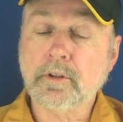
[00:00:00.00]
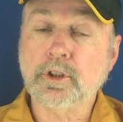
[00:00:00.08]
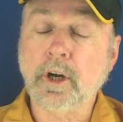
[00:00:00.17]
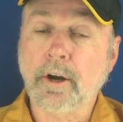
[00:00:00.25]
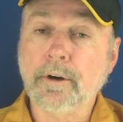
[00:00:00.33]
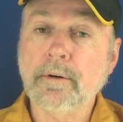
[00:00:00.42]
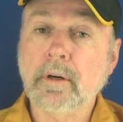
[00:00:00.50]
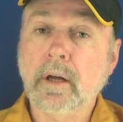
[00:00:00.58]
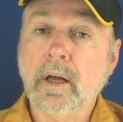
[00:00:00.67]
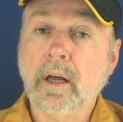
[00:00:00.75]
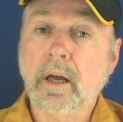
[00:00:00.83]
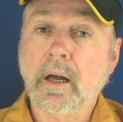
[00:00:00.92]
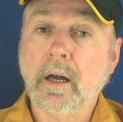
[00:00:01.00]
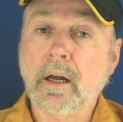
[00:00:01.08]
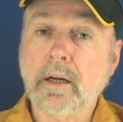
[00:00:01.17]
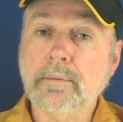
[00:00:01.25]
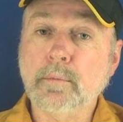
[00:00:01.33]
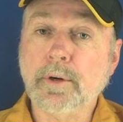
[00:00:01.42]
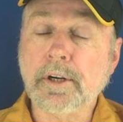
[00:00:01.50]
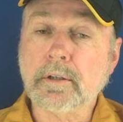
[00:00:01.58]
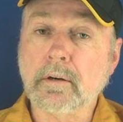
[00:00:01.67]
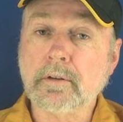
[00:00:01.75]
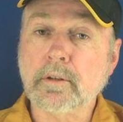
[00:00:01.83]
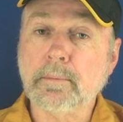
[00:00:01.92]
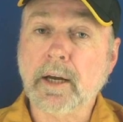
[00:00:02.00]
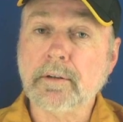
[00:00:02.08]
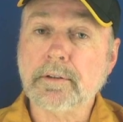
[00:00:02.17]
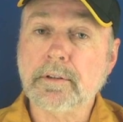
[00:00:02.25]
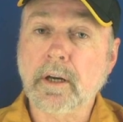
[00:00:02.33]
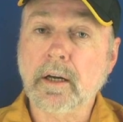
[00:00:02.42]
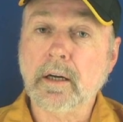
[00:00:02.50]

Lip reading: show, where he talks about